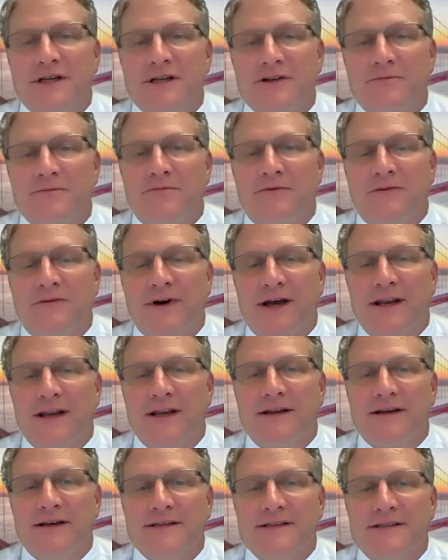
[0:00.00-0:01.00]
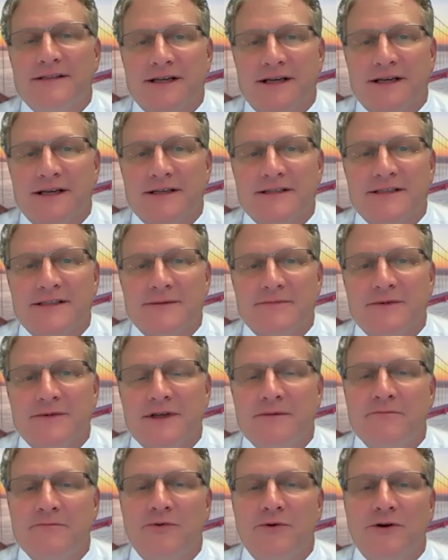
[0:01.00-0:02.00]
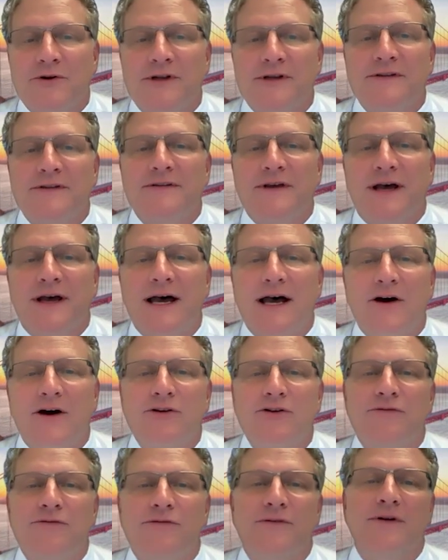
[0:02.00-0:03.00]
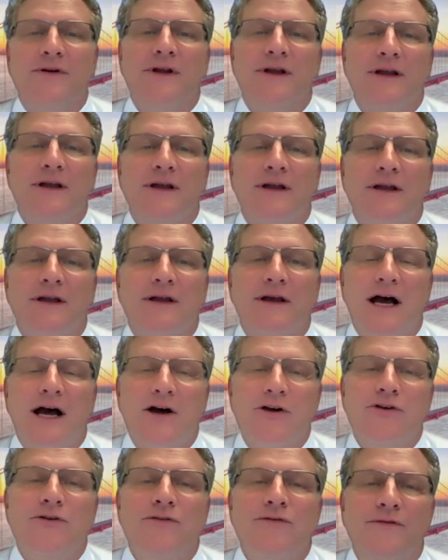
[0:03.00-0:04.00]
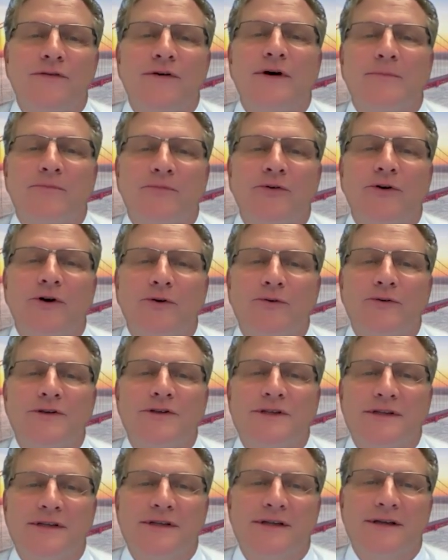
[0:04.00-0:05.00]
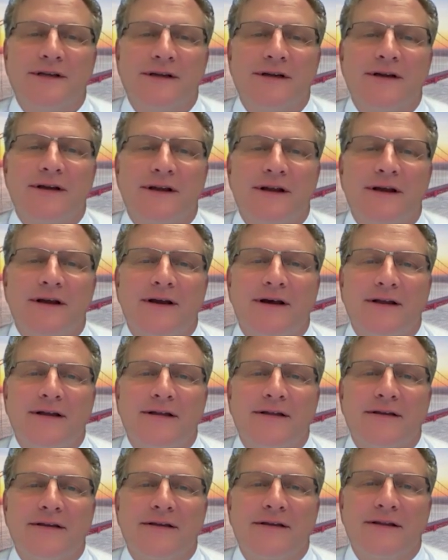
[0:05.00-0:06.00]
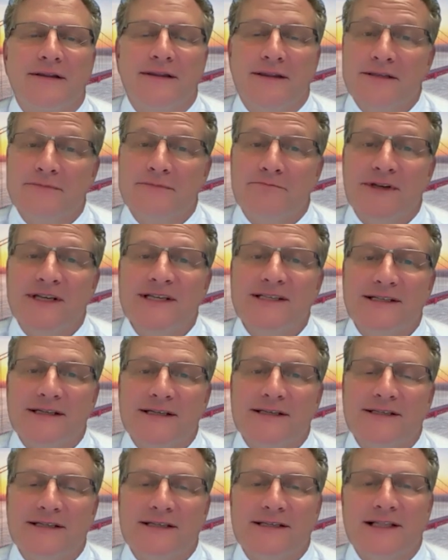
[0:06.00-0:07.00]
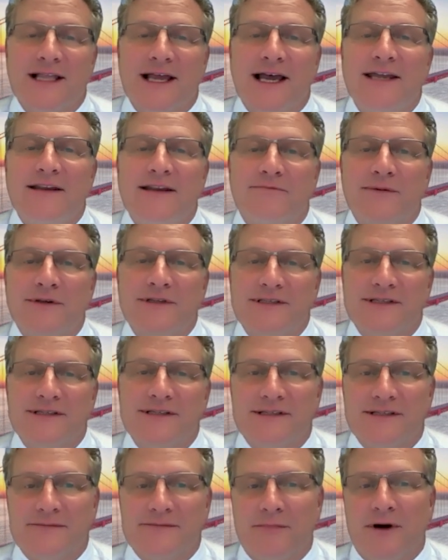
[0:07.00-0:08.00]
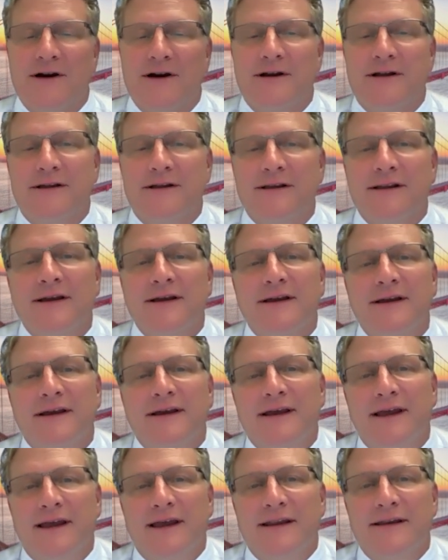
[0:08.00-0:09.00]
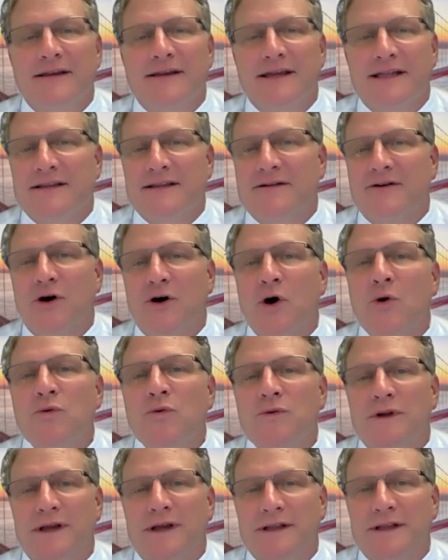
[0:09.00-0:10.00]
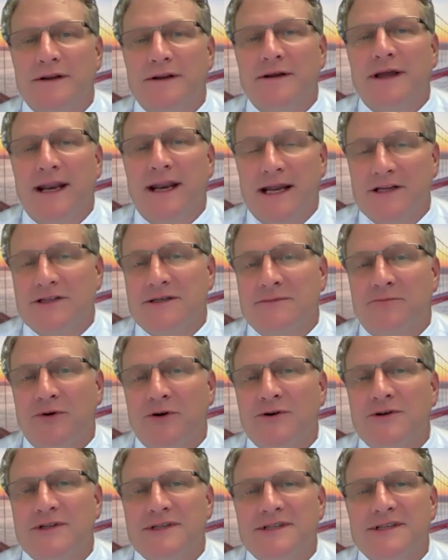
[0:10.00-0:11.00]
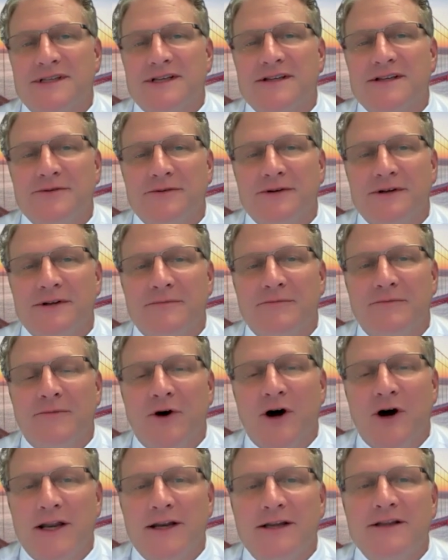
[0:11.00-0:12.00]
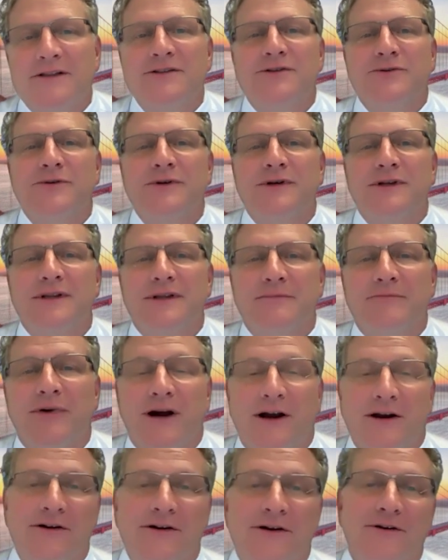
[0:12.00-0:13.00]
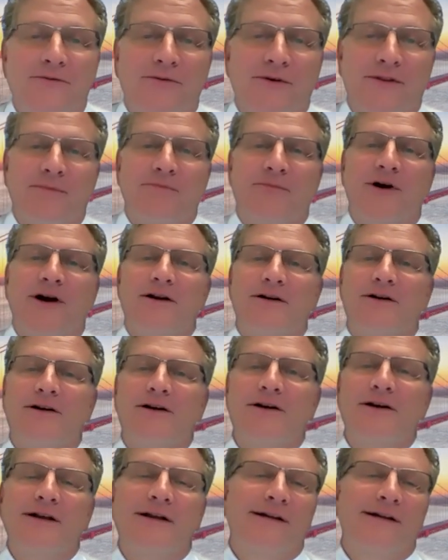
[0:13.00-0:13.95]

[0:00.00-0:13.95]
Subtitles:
you providing us some input into how you've approached this business, this line of business, this market, and owned and actually purchased into it and bought into it and partner with a partner,